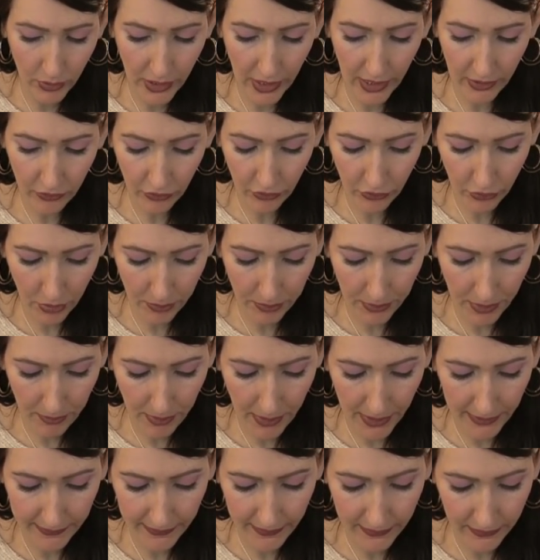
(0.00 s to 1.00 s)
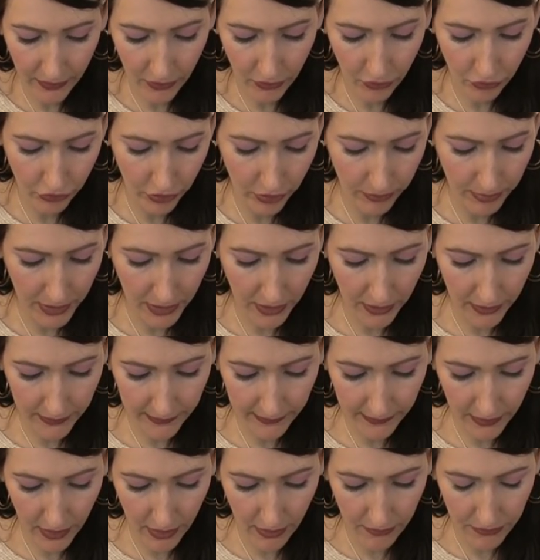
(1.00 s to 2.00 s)
Cancer, Scorpio, Pisces energy,
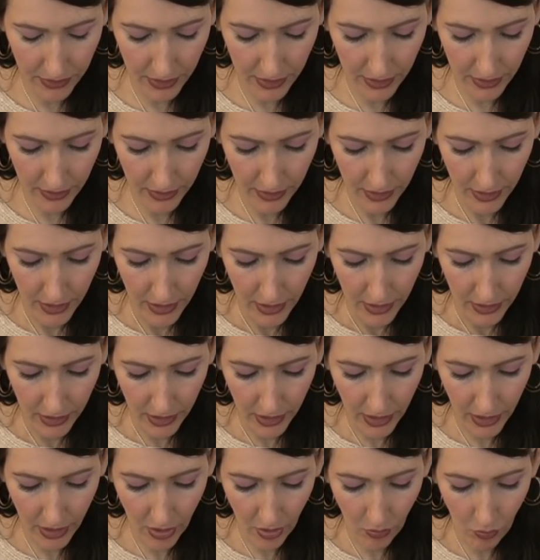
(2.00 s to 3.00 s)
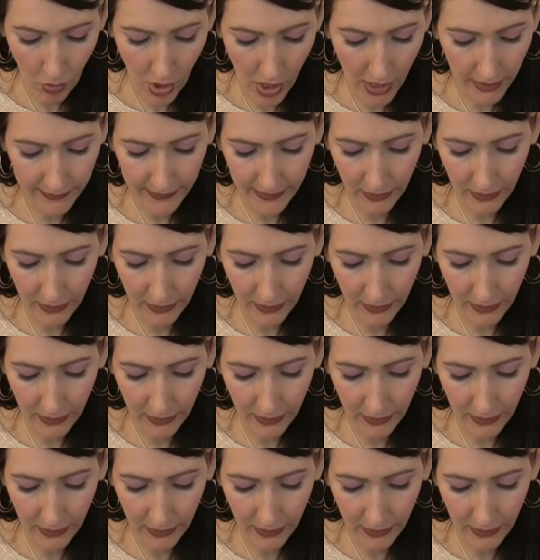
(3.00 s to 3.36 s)
because of the King of Wands.